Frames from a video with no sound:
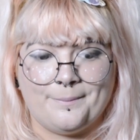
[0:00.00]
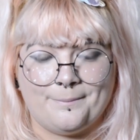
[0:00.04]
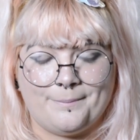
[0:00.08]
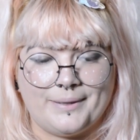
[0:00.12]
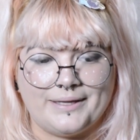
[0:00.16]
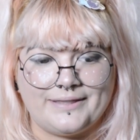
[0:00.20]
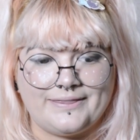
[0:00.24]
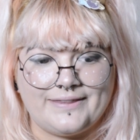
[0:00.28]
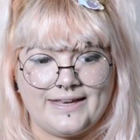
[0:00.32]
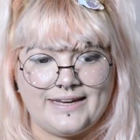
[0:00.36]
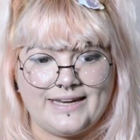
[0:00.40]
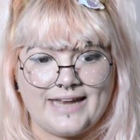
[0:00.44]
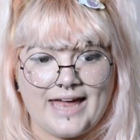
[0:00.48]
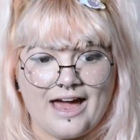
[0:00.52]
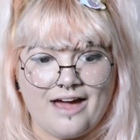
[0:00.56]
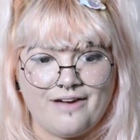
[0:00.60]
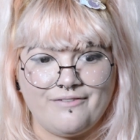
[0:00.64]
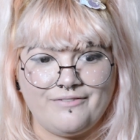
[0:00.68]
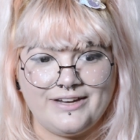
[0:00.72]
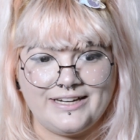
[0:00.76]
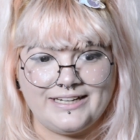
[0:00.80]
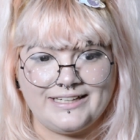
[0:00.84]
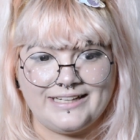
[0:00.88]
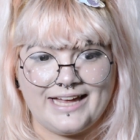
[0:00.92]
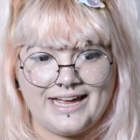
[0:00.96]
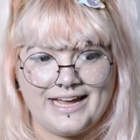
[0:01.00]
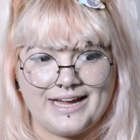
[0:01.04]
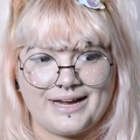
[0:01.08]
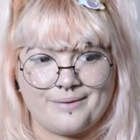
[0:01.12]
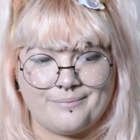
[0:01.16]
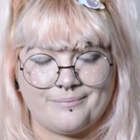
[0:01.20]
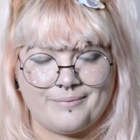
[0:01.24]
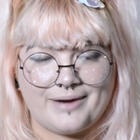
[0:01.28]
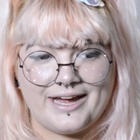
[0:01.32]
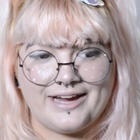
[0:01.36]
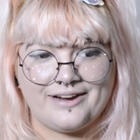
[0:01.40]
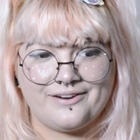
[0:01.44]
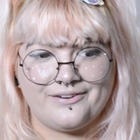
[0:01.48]
But then having like
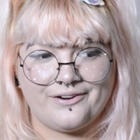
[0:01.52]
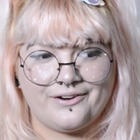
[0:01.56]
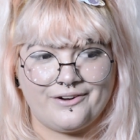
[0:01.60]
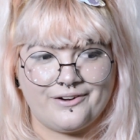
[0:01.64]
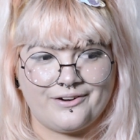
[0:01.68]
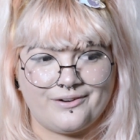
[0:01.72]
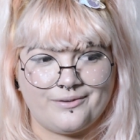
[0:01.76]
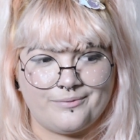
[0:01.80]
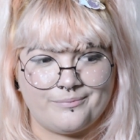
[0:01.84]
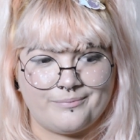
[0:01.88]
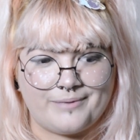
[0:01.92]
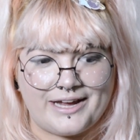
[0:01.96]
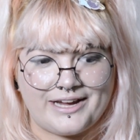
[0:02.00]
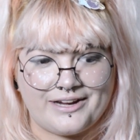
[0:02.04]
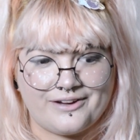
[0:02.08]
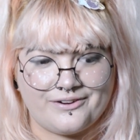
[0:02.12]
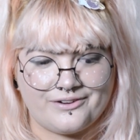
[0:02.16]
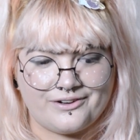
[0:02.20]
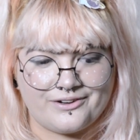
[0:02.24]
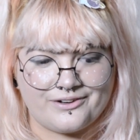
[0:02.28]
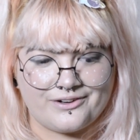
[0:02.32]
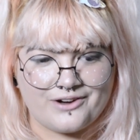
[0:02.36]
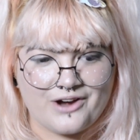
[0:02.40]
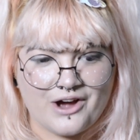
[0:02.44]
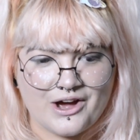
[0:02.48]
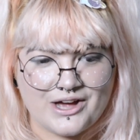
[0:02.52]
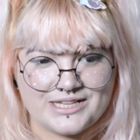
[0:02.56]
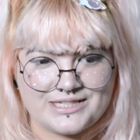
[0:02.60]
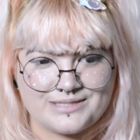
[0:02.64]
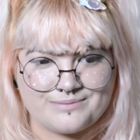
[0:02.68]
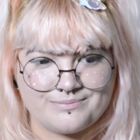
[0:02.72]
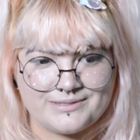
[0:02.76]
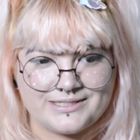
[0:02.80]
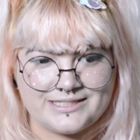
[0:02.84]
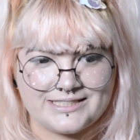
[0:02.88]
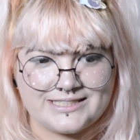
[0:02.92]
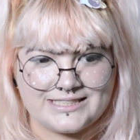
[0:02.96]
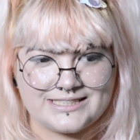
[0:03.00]

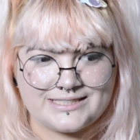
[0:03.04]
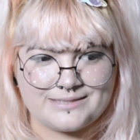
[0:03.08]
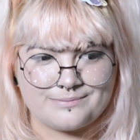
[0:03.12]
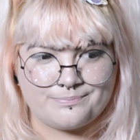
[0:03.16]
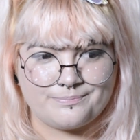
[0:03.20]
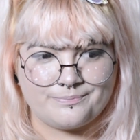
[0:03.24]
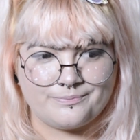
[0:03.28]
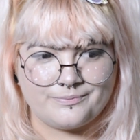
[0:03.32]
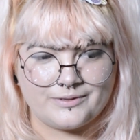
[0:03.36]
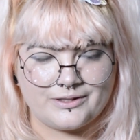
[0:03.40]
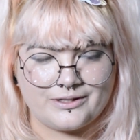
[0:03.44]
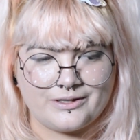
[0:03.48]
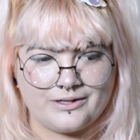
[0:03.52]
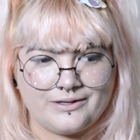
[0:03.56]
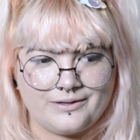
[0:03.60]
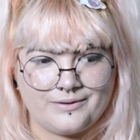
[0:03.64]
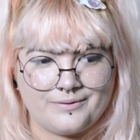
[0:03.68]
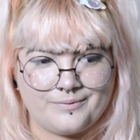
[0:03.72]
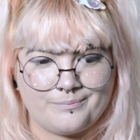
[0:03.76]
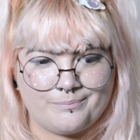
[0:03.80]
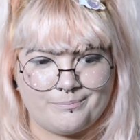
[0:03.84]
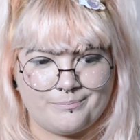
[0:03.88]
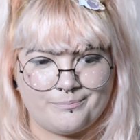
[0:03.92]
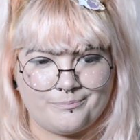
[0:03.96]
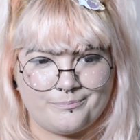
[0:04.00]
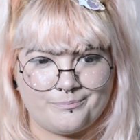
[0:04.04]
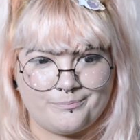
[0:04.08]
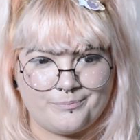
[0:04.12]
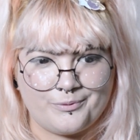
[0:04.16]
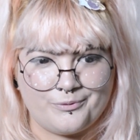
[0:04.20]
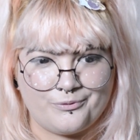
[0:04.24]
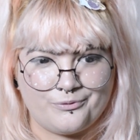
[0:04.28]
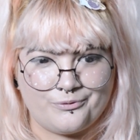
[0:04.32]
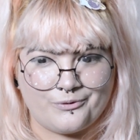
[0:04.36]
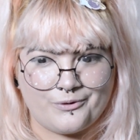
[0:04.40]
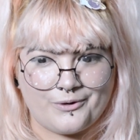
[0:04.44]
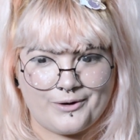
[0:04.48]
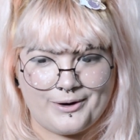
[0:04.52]
Microcosmos
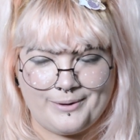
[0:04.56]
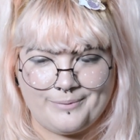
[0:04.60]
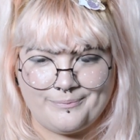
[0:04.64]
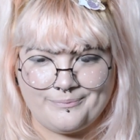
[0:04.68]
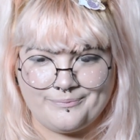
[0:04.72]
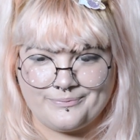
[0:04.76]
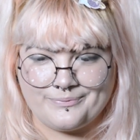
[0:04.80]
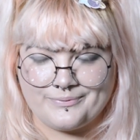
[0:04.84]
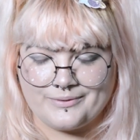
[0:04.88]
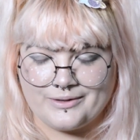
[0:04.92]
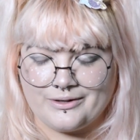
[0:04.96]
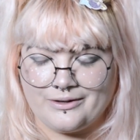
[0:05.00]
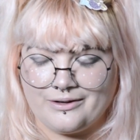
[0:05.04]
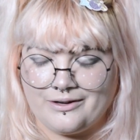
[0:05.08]
perform,